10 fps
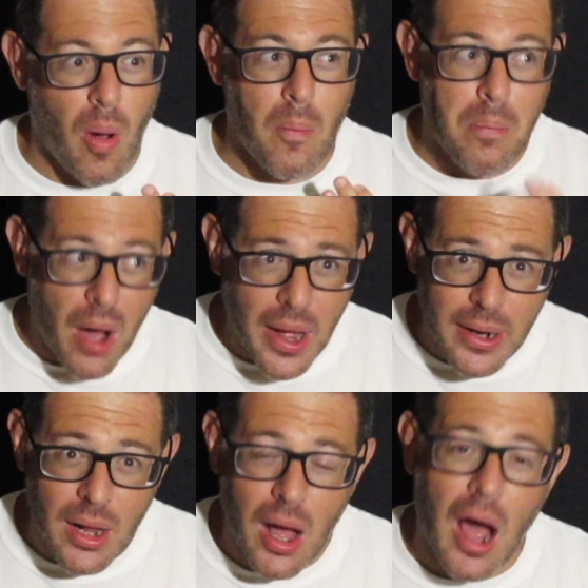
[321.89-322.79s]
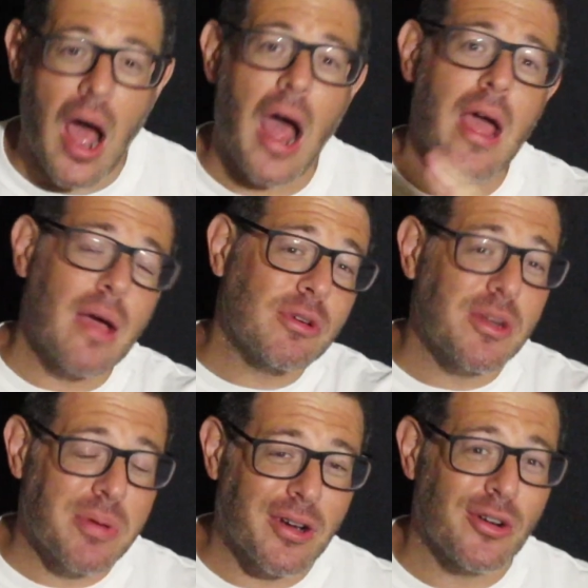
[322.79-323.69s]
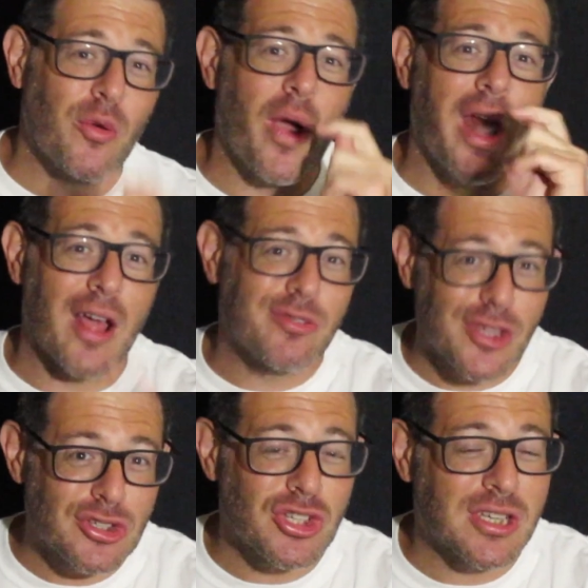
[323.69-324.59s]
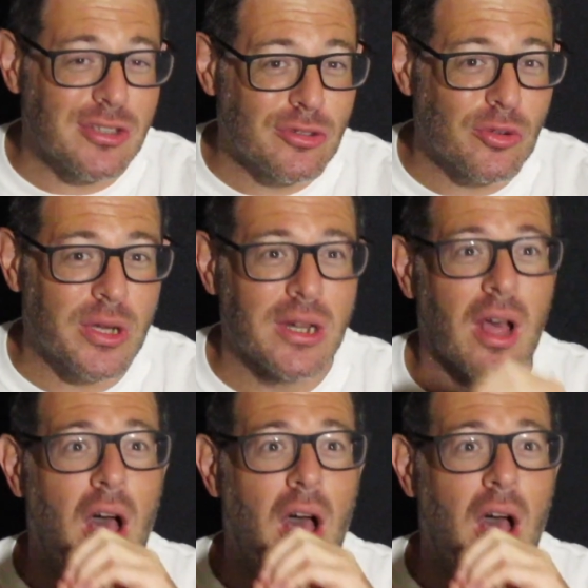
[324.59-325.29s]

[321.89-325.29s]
But I am going to pick her to win. I think she can do it.